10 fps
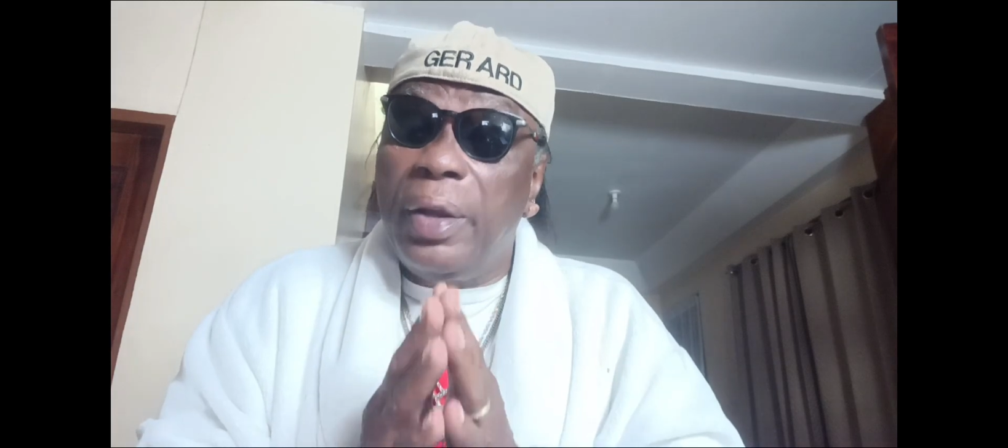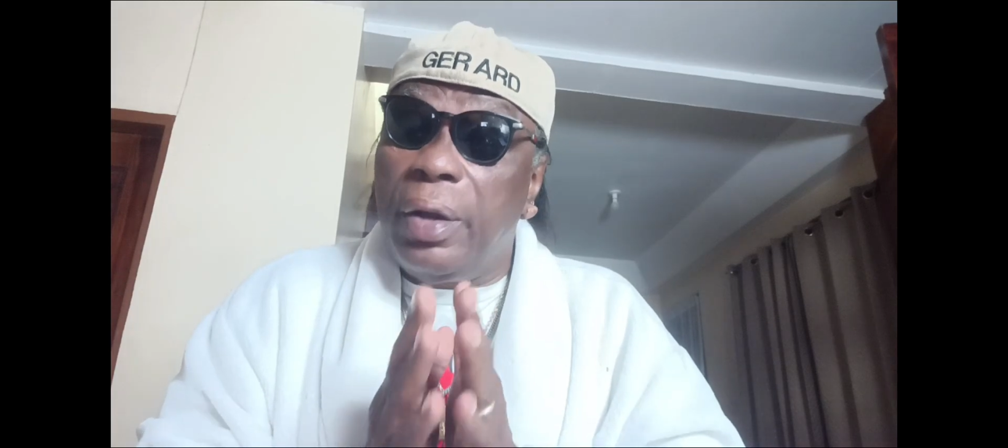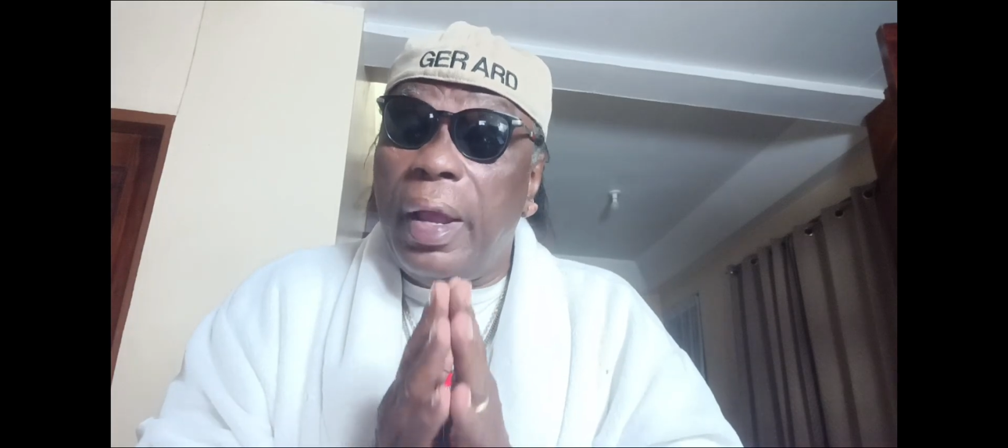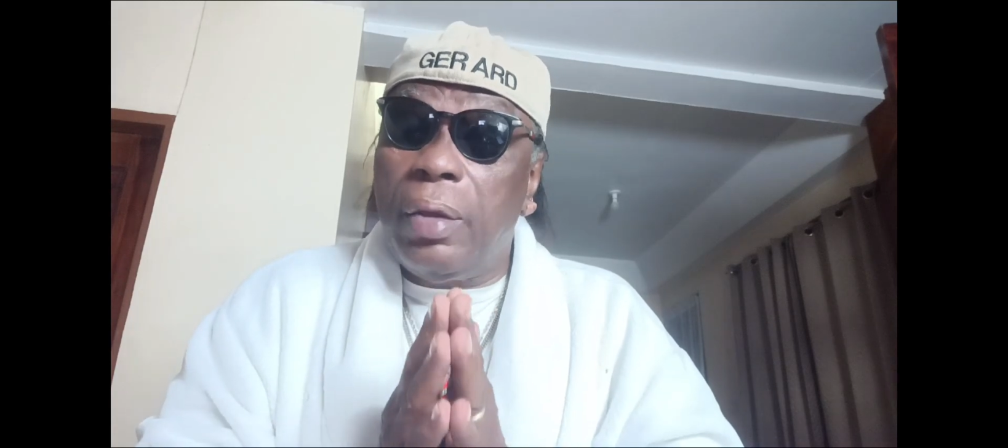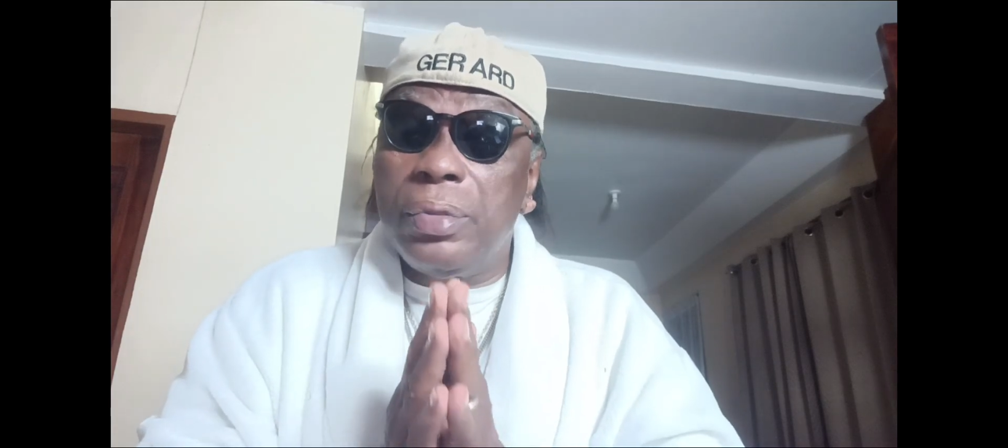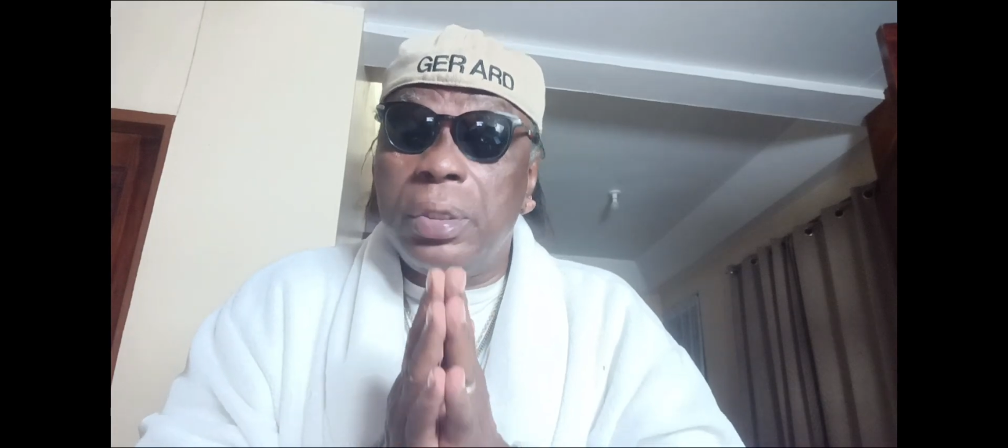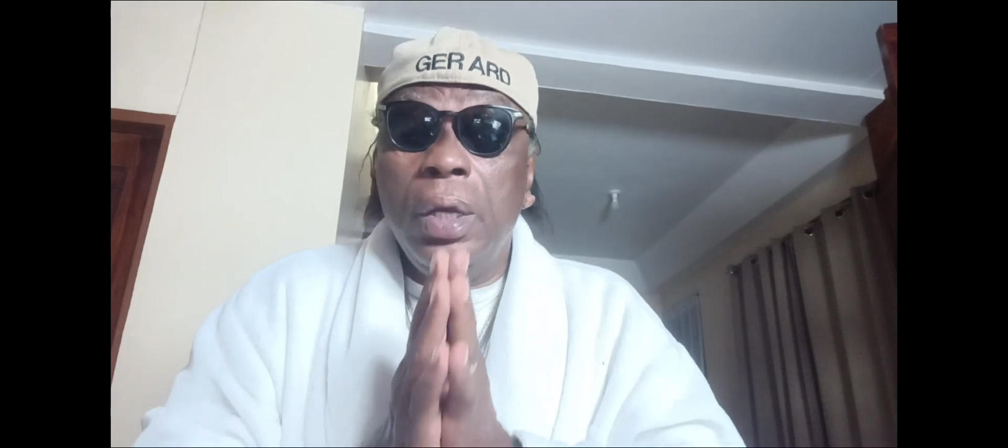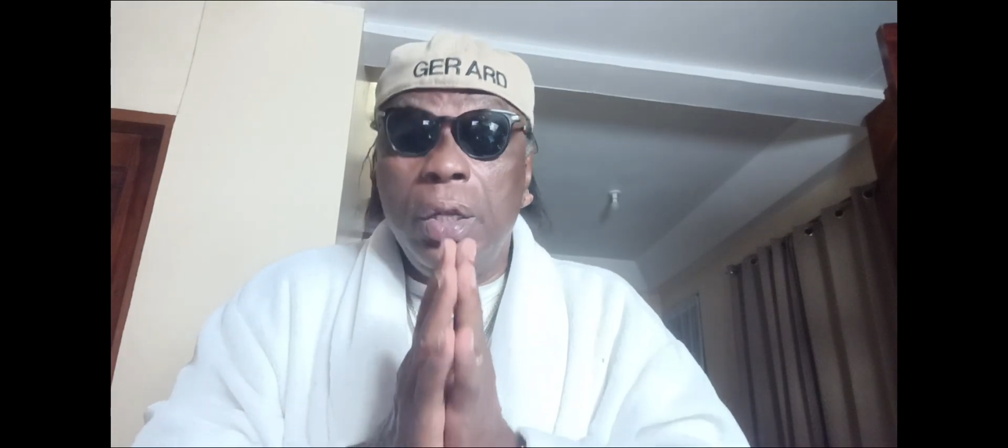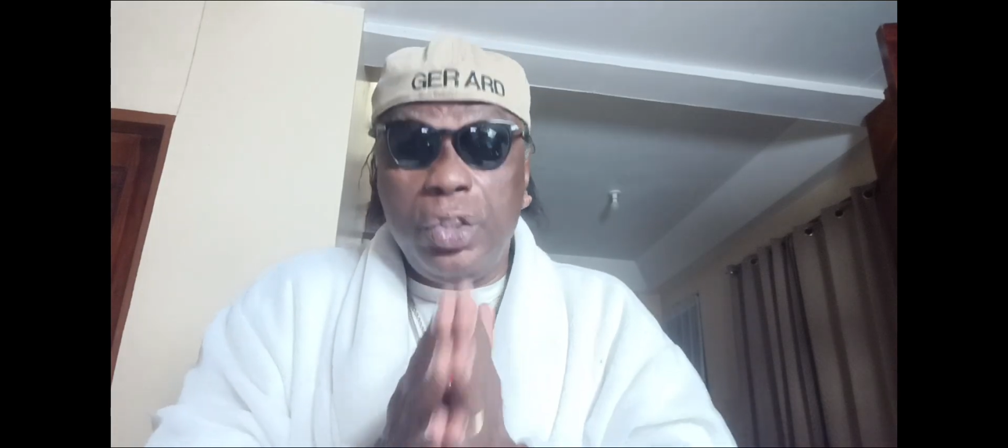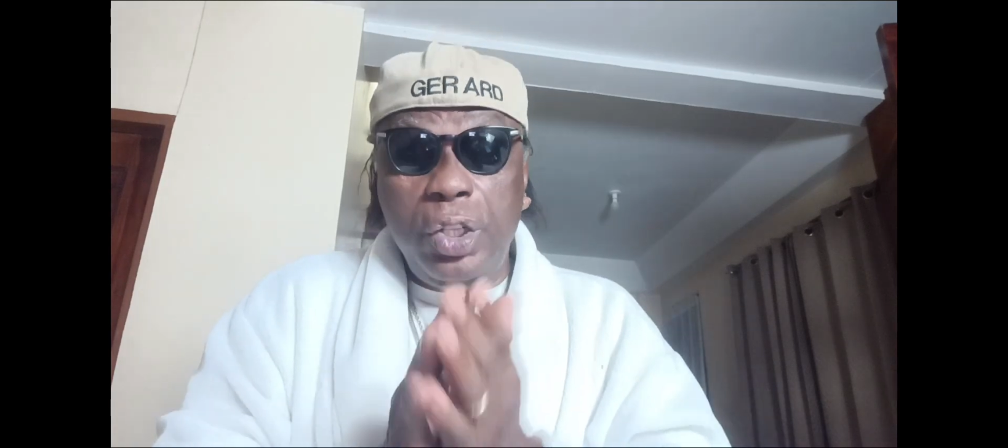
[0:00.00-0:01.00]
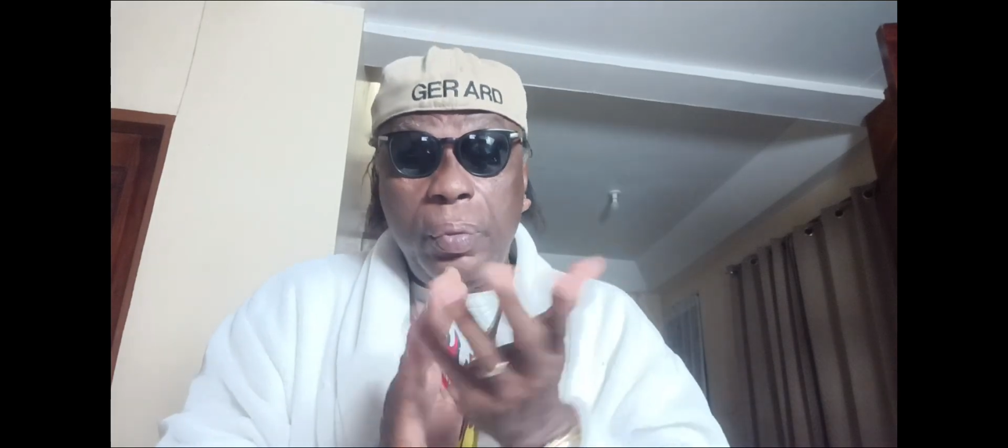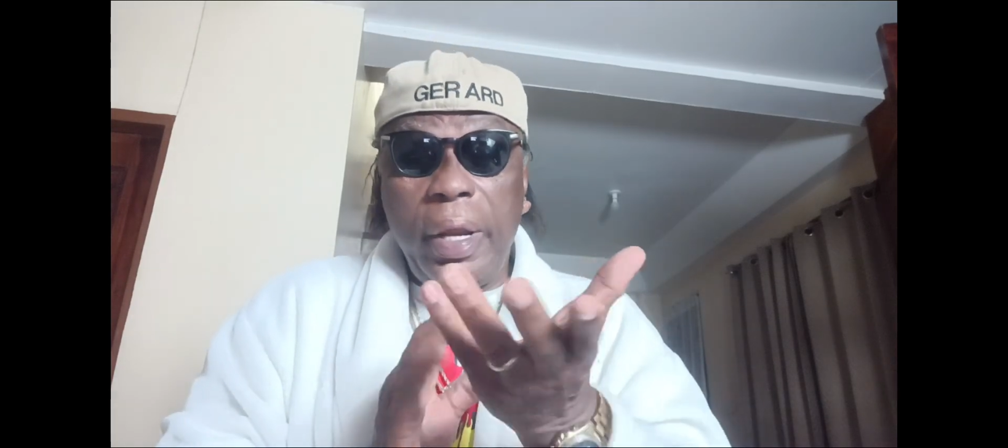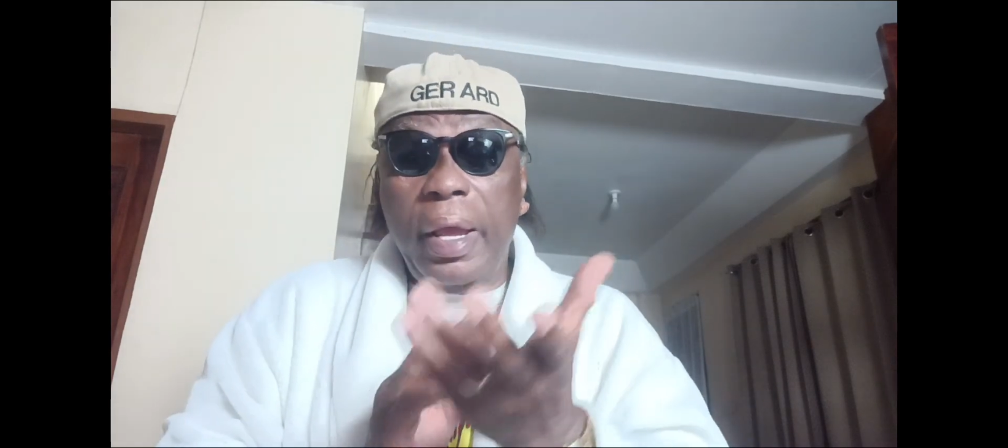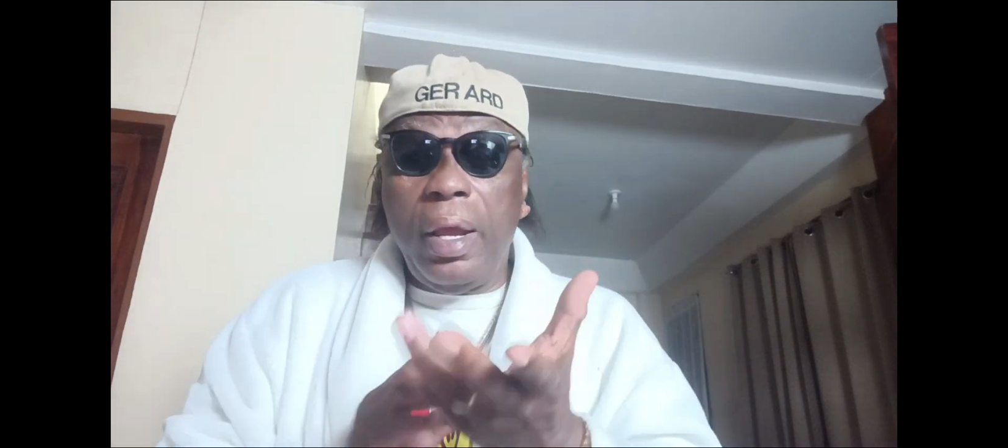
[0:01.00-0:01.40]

her house, she would